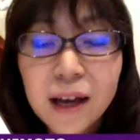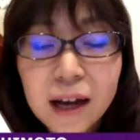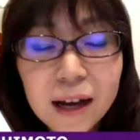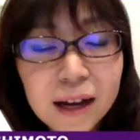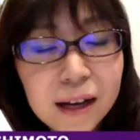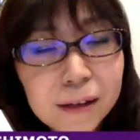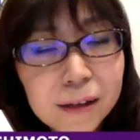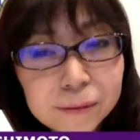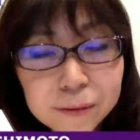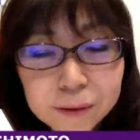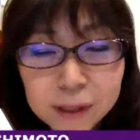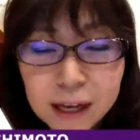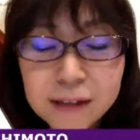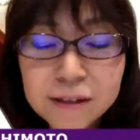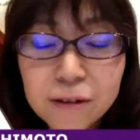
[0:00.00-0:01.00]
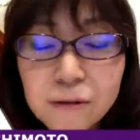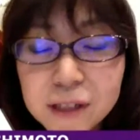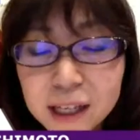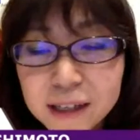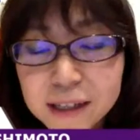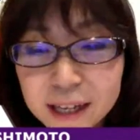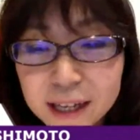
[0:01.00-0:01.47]
As
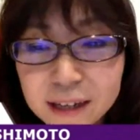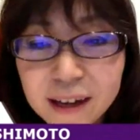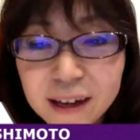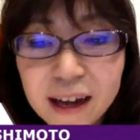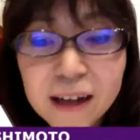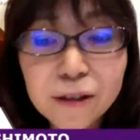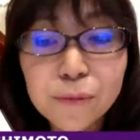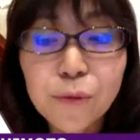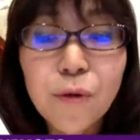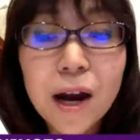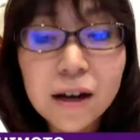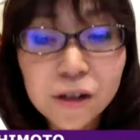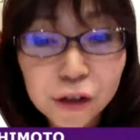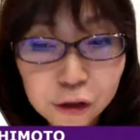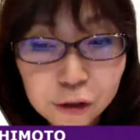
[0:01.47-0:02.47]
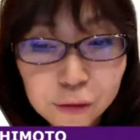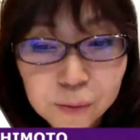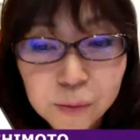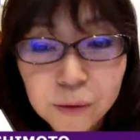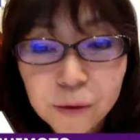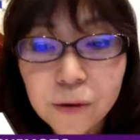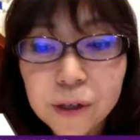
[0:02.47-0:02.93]
Roxanne said, kind of workshop
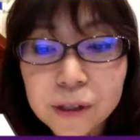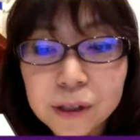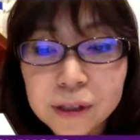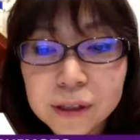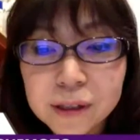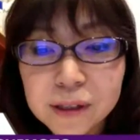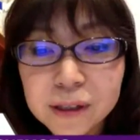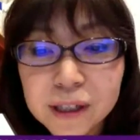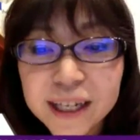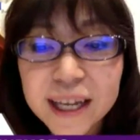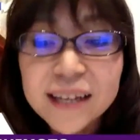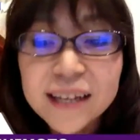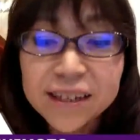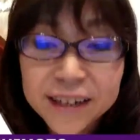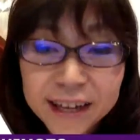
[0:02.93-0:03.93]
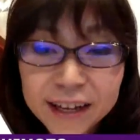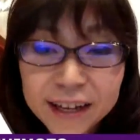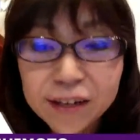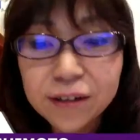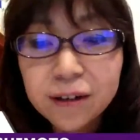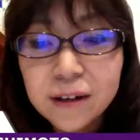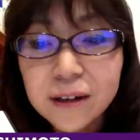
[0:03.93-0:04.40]
or gathering